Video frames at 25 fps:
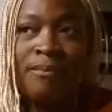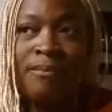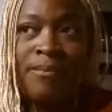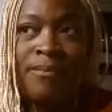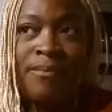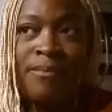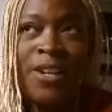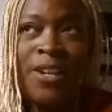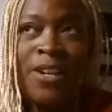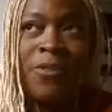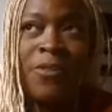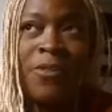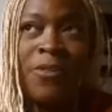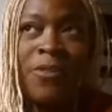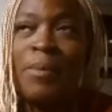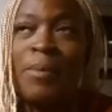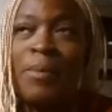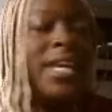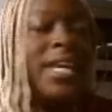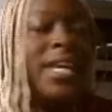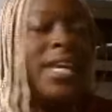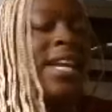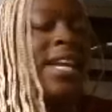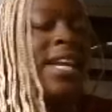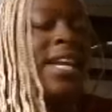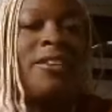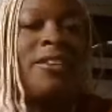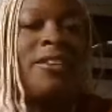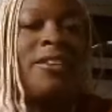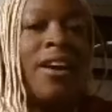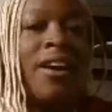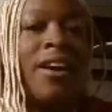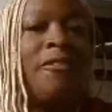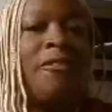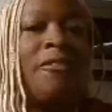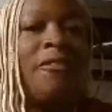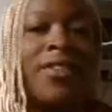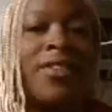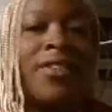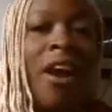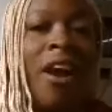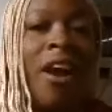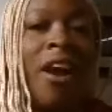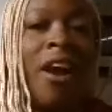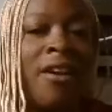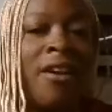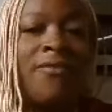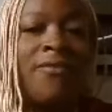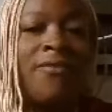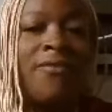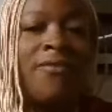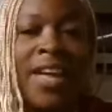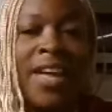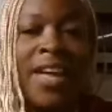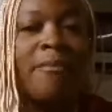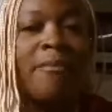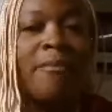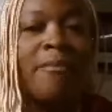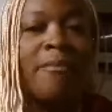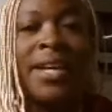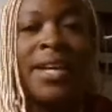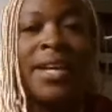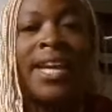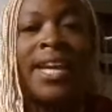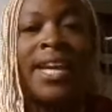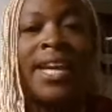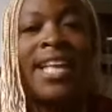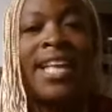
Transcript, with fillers: you know the beginning of our family